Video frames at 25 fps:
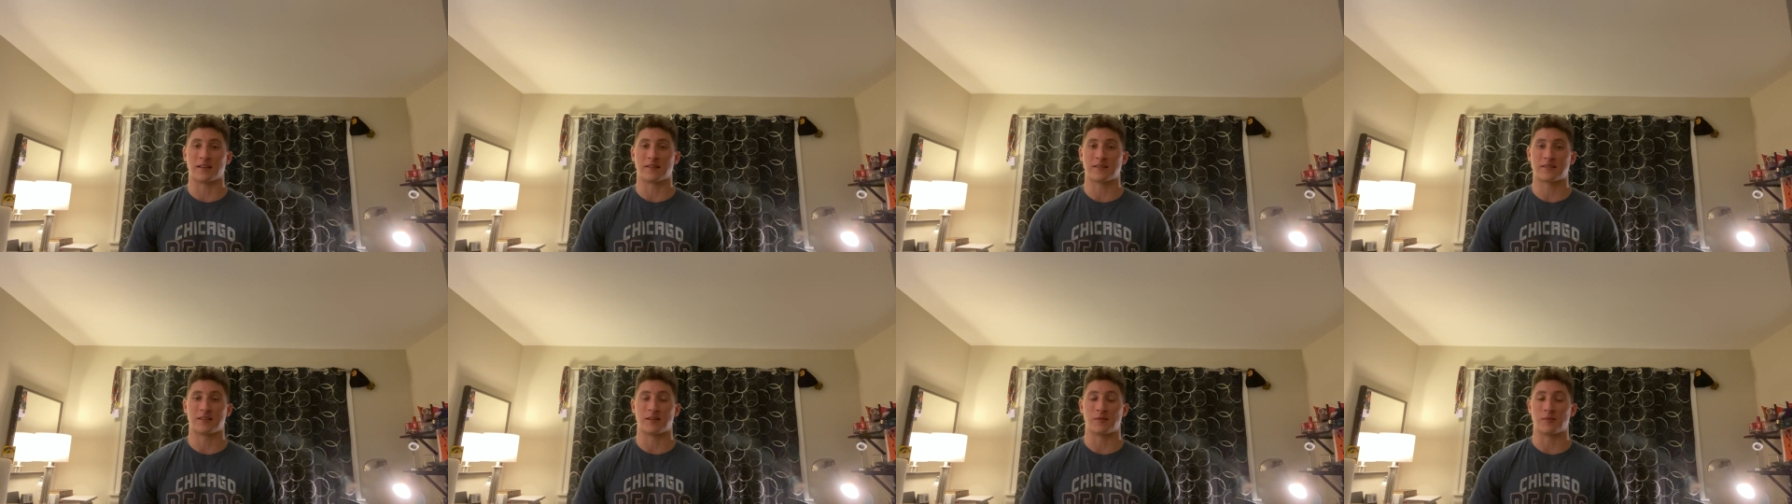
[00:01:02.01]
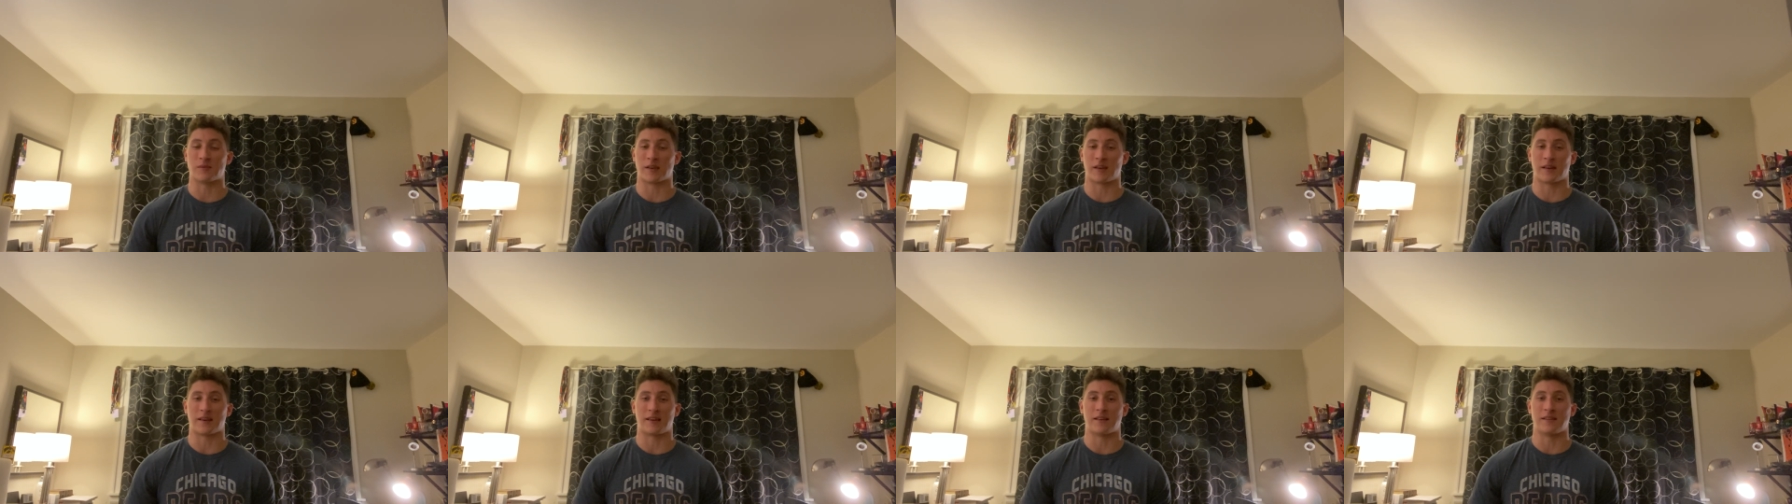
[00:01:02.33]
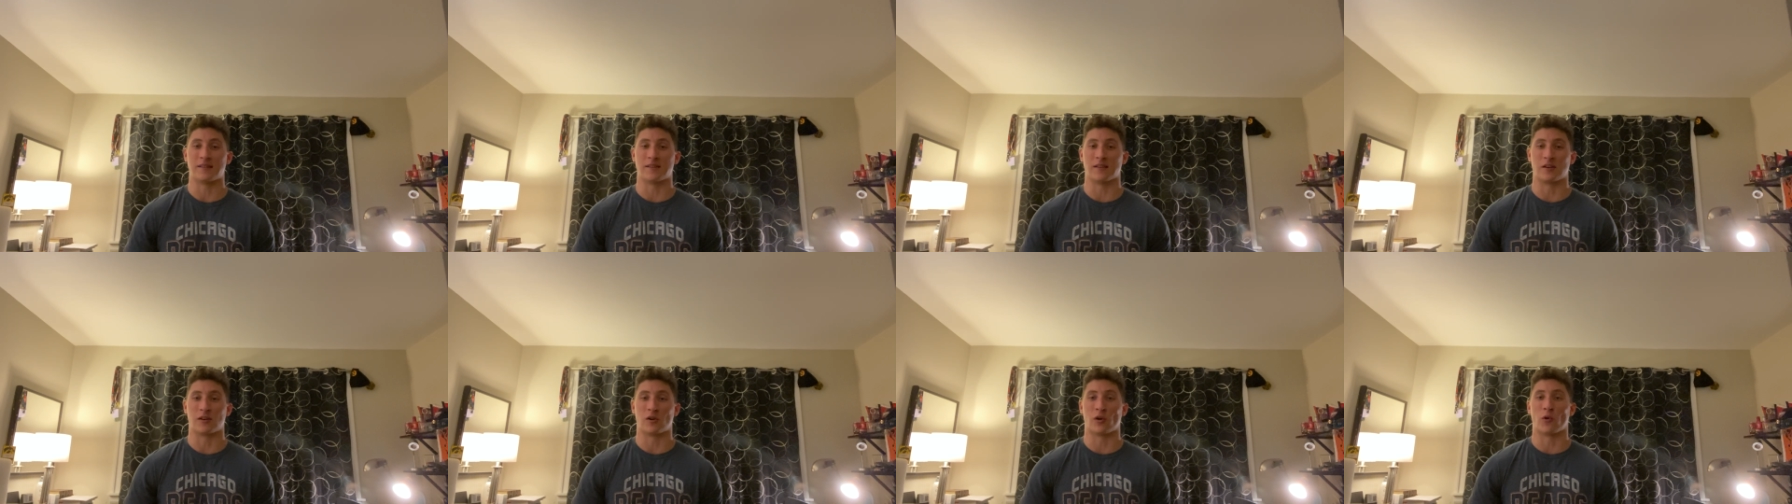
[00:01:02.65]
seems like
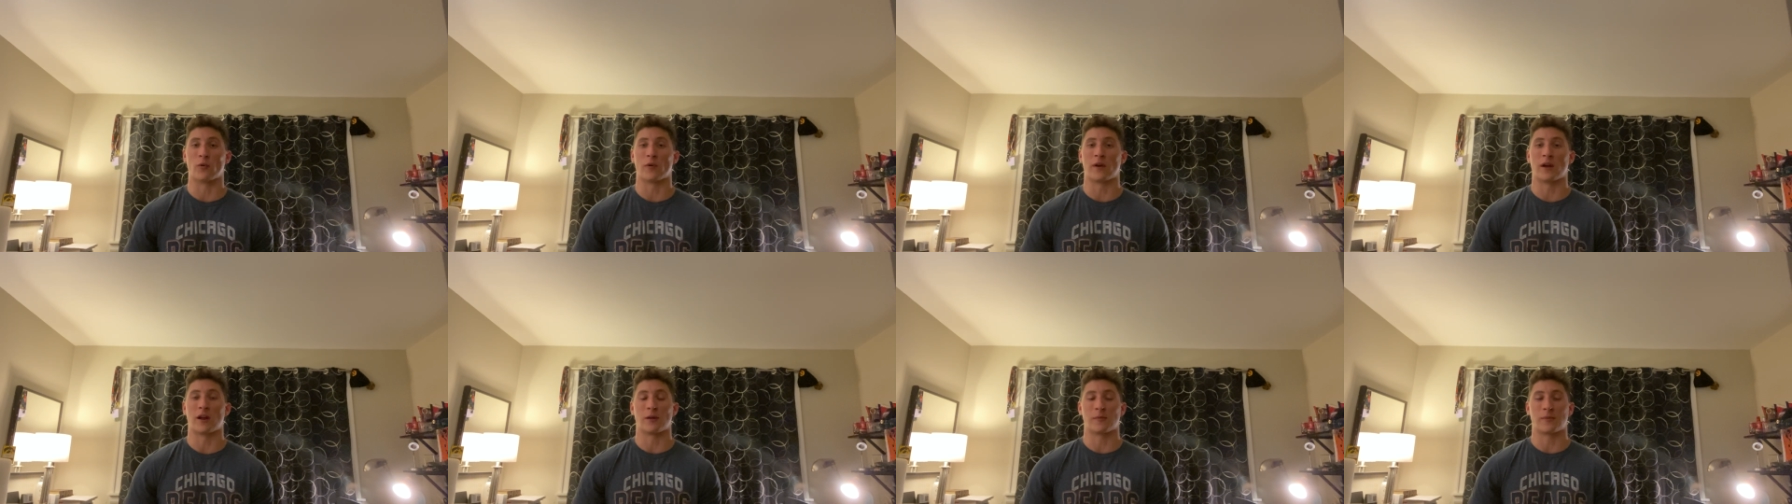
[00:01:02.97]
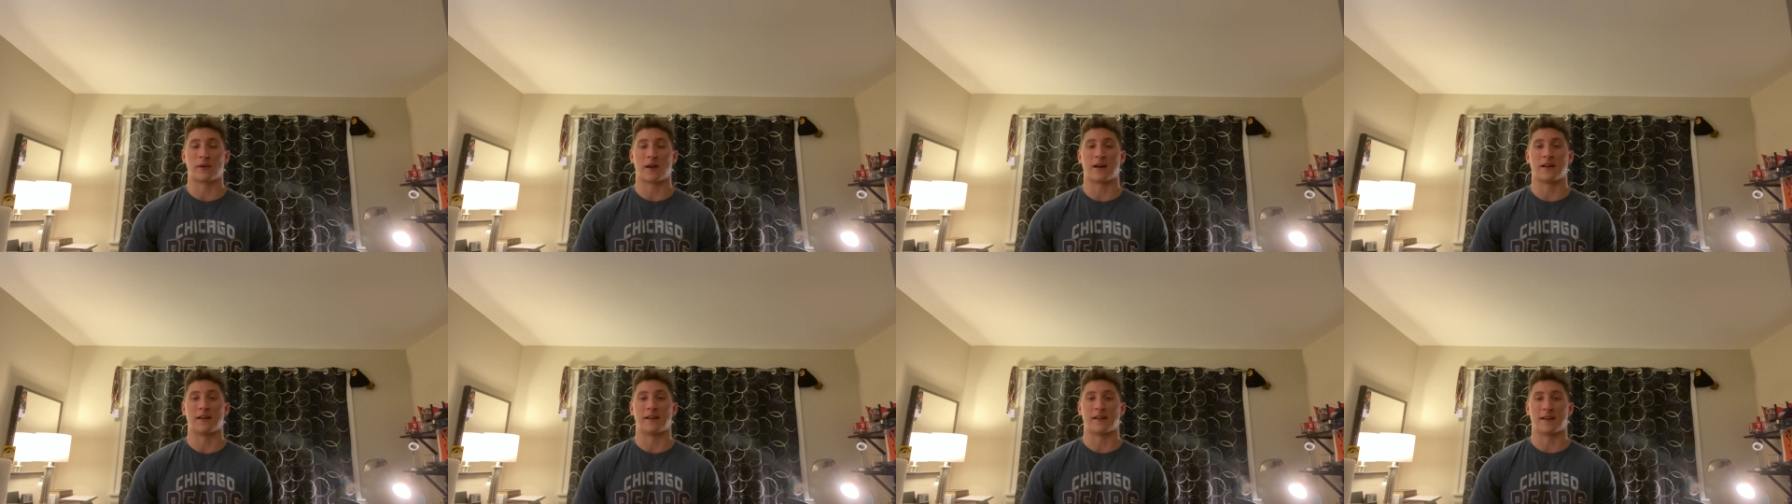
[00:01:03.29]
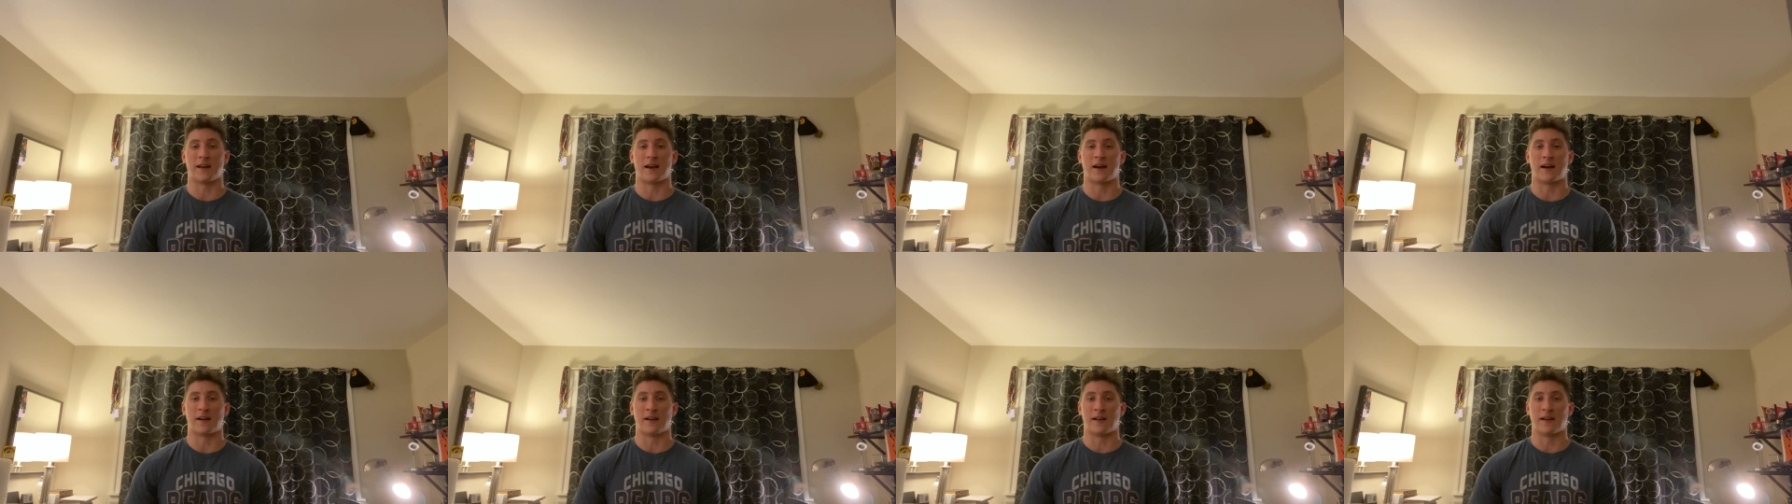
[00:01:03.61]
he's a go-get-him kind of
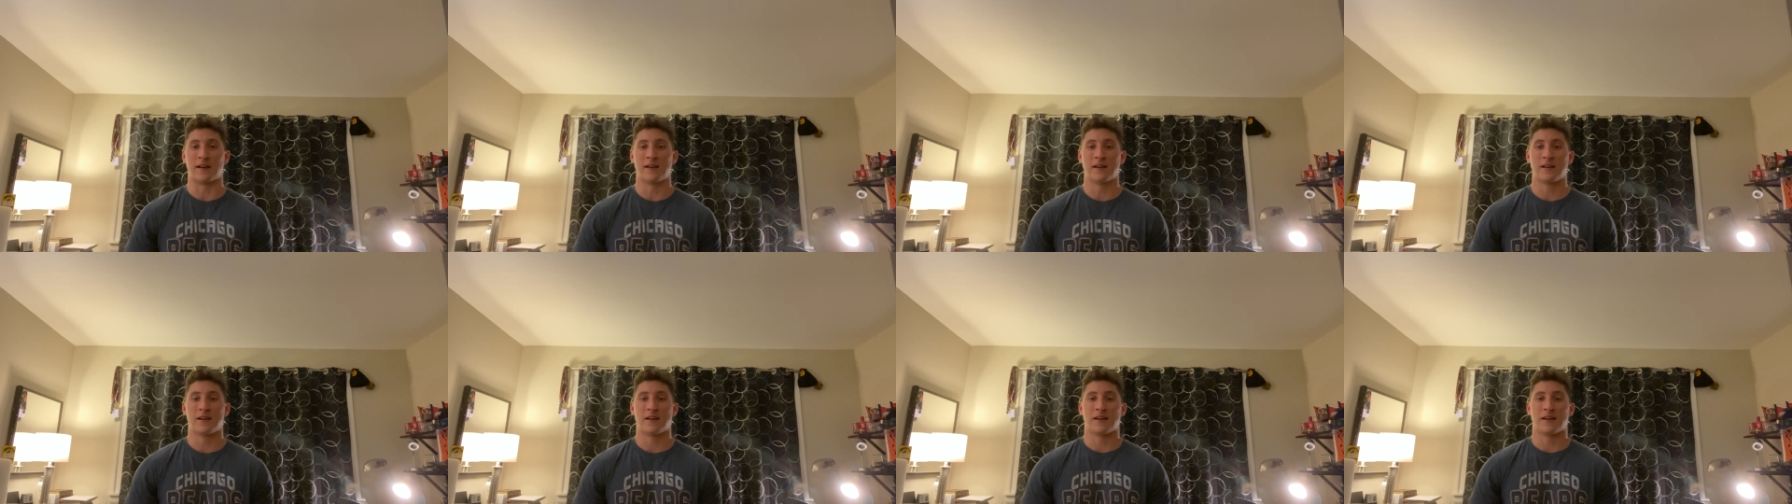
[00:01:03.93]
guy.